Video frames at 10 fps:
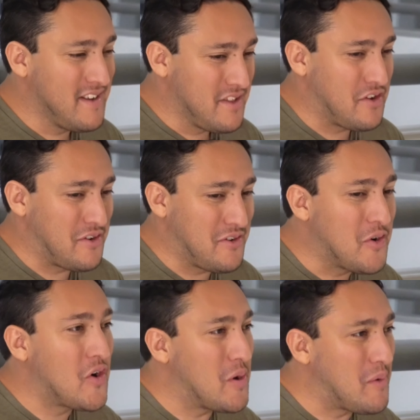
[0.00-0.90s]

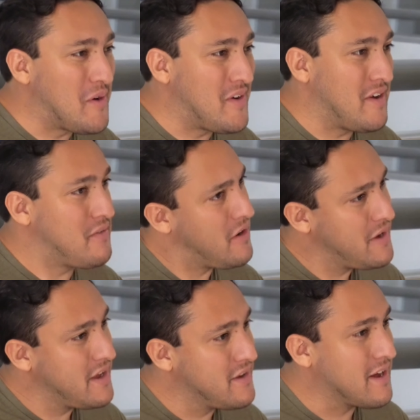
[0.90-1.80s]
normal of, oh
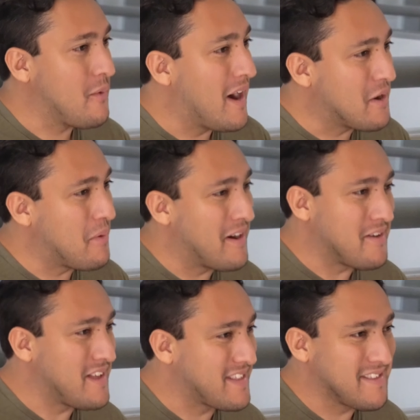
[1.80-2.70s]
yeah, you got a water bottle.
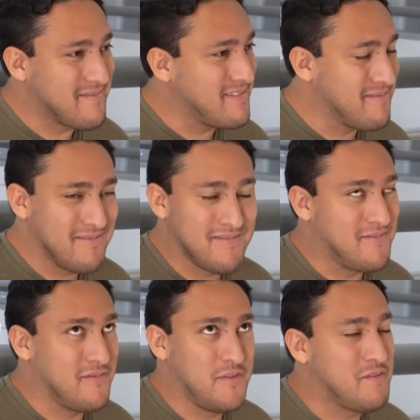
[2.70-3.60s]
Like
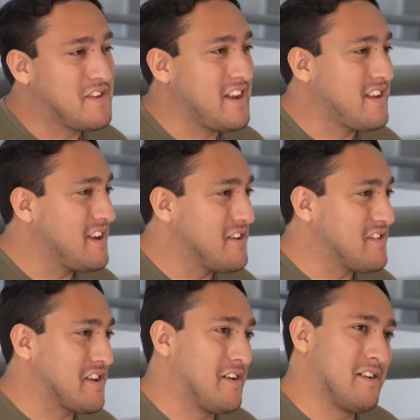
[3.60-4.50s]
15 years ago, it was